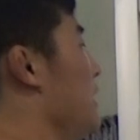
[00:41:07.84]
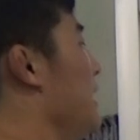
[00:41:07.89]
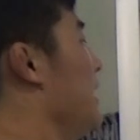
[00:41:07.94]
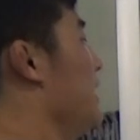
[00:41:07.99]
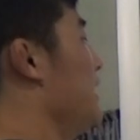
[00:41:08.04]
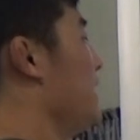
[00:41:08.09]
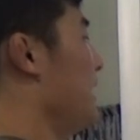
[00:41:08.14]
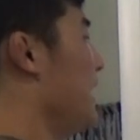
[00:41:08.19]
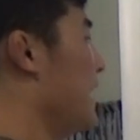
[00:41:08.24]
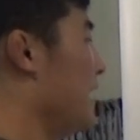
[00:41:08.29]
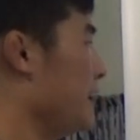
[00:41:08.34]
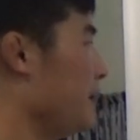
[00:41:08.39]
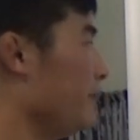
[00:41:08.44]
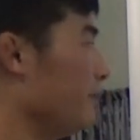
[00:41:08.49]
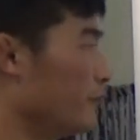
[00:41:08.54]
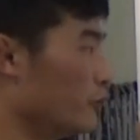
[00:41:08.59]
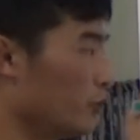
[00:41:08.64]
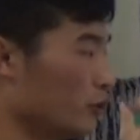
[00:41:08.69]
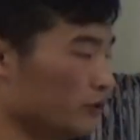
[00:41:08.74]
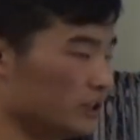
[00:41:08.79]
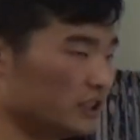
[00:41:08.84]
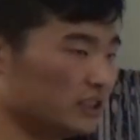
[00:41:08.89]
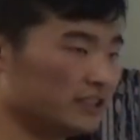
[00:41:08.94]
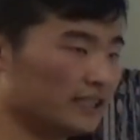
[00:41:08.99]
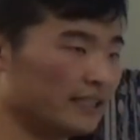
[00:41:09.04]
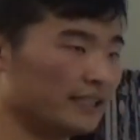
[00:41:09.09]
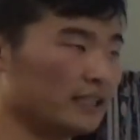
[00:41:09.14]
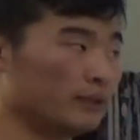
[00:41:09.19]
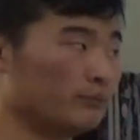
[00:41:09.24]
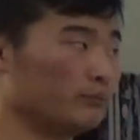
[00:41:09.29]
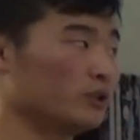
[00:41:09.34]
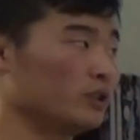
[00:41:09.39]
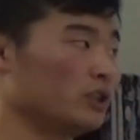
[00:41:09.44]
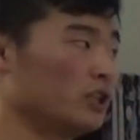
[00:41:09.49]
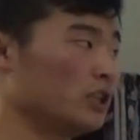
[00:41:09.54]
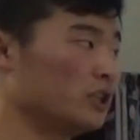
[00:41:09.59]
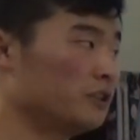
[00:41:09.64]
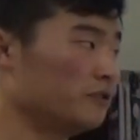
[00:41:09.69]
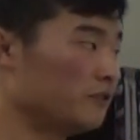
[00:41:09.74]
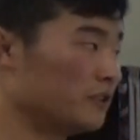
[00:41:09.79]
and 84, which is our number
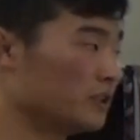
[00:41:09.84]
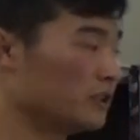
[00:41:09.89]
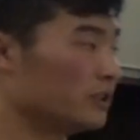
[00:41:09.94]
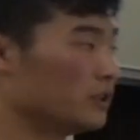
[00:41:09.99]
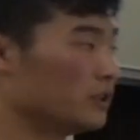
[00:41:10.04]
of